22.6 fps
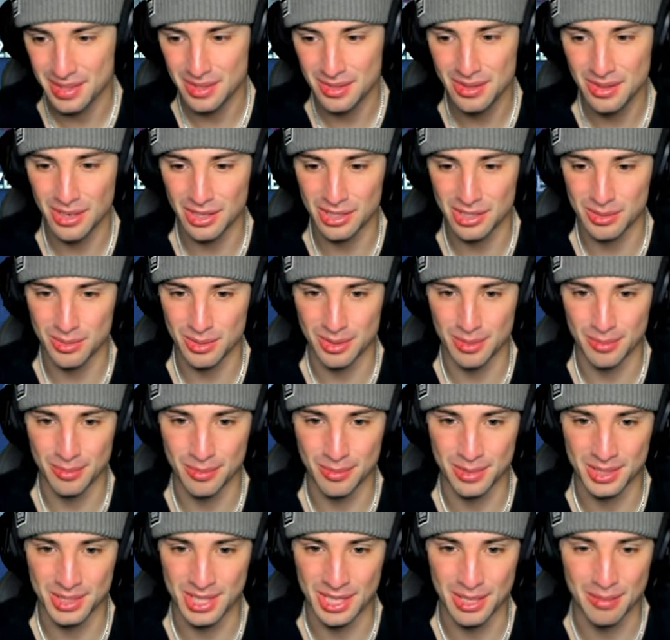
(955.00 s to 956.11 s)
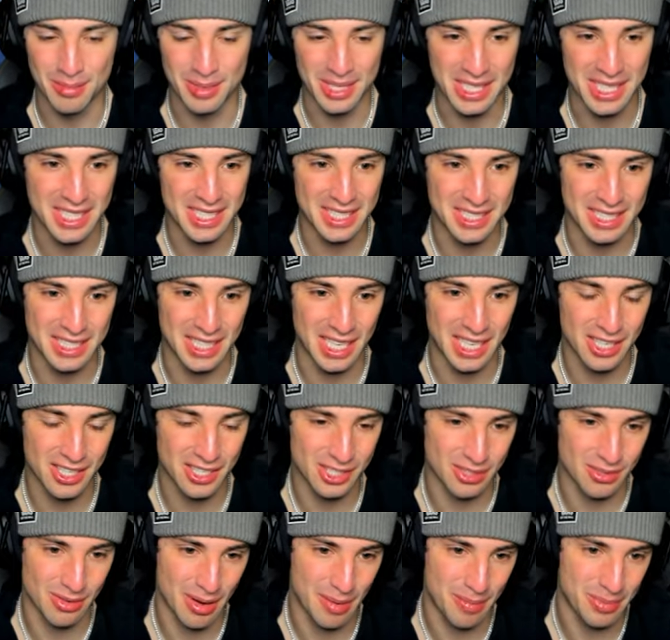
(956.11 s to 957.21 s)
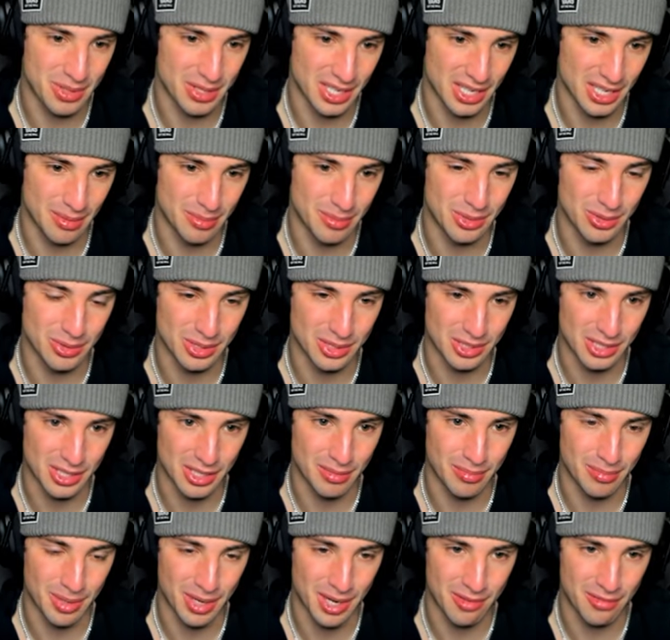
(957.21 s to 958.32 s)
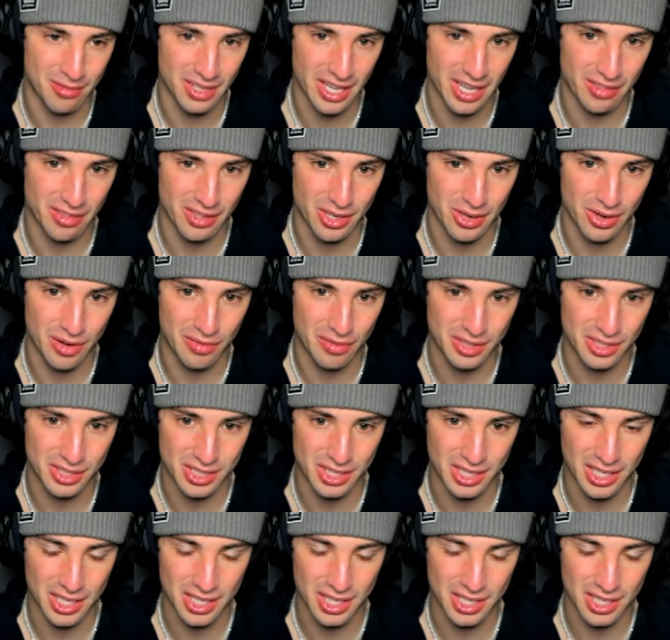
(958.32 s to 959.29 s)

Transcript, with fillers: Thought it was going to be easy. I could swap into like Amoonguss or something, but I really have to go after this